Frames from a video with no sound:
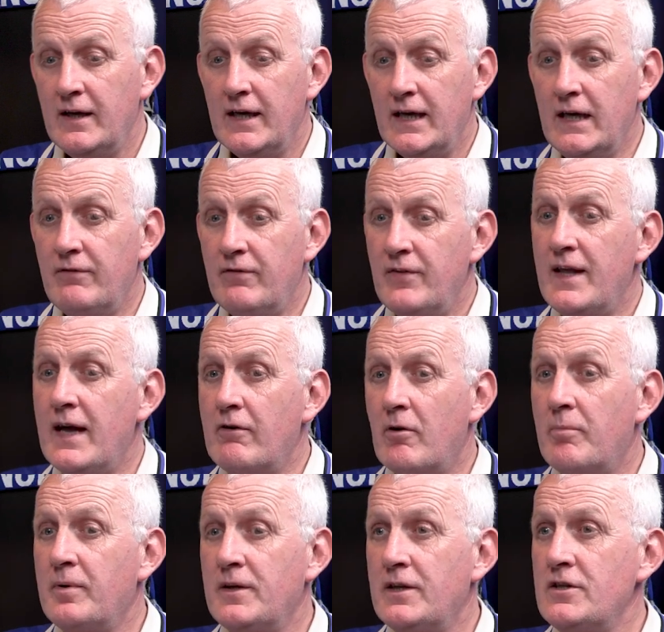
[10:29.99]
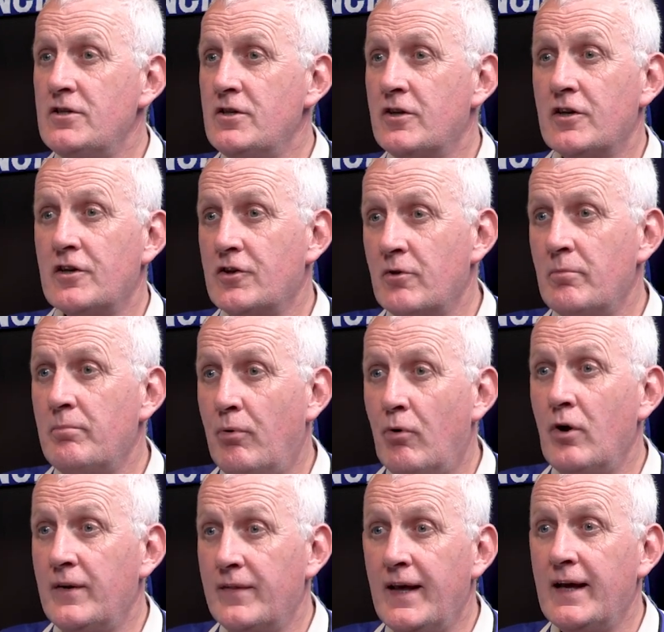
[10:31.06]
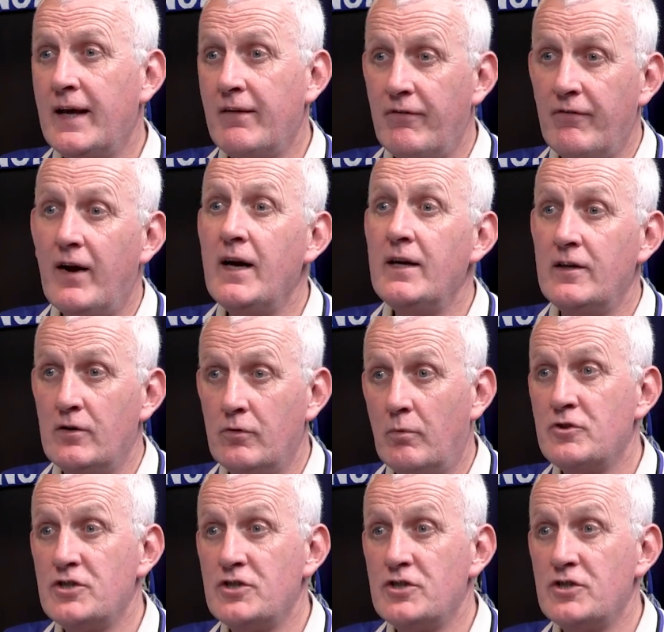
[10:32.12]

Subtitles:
even their opposition at some point they get phases or